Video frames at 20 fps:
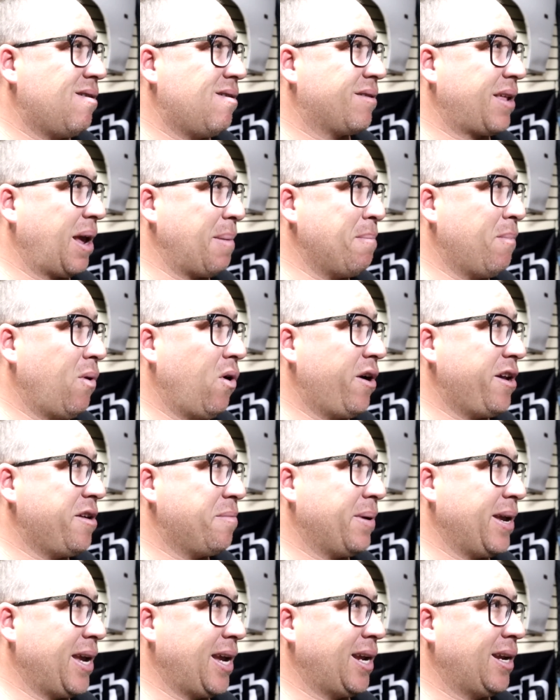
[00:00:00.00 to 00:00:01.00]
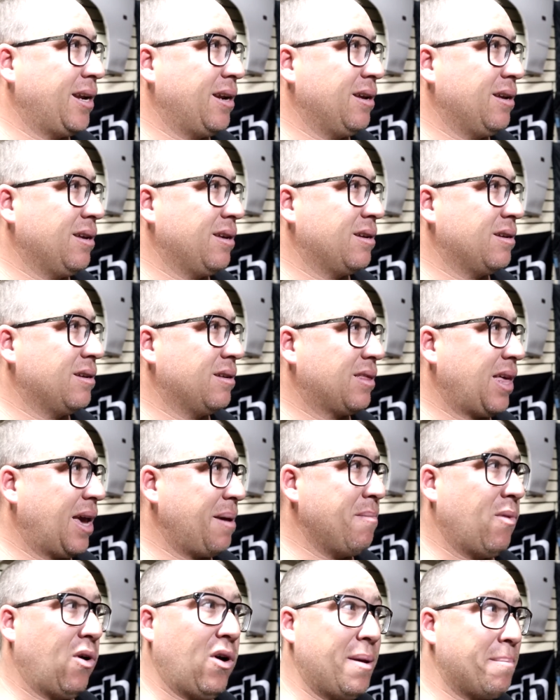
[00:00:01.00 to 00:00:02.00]
They might
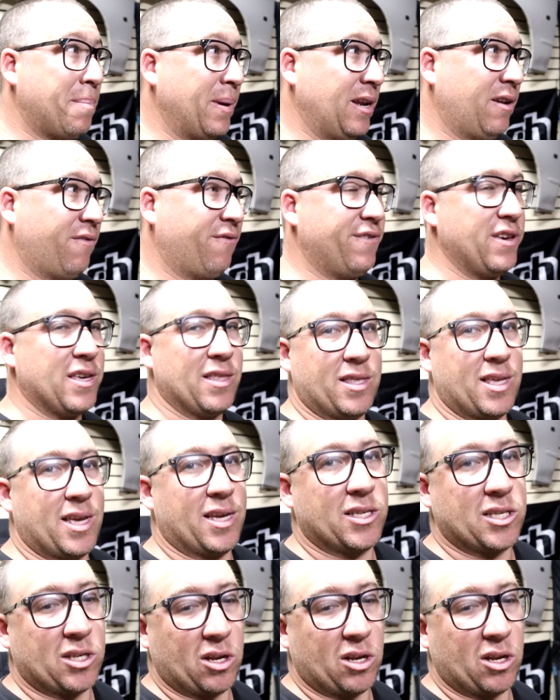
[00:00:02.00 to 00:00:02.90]
be to fit this,